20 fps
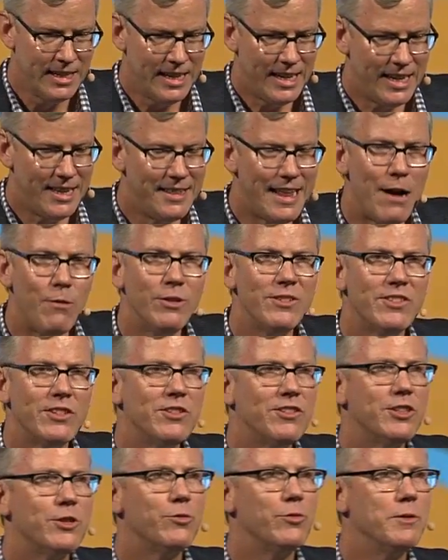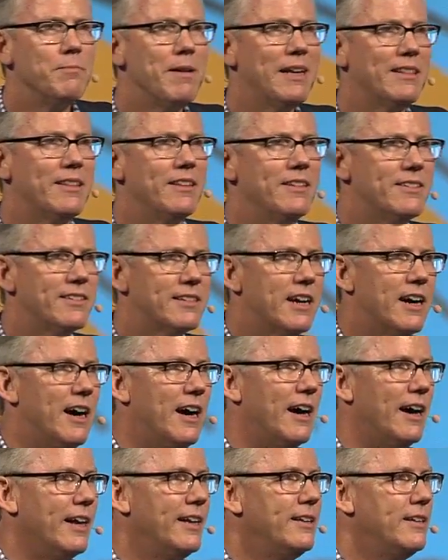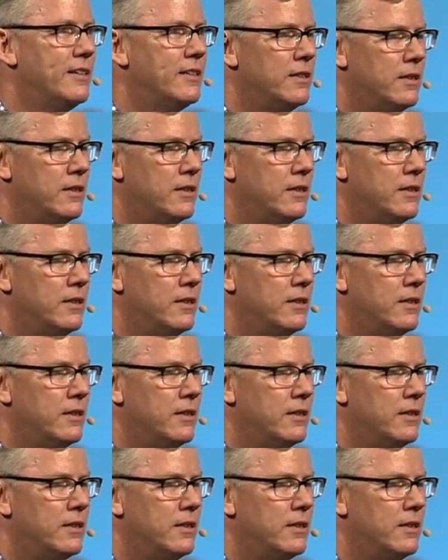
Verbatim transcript: And that was until we met this guy.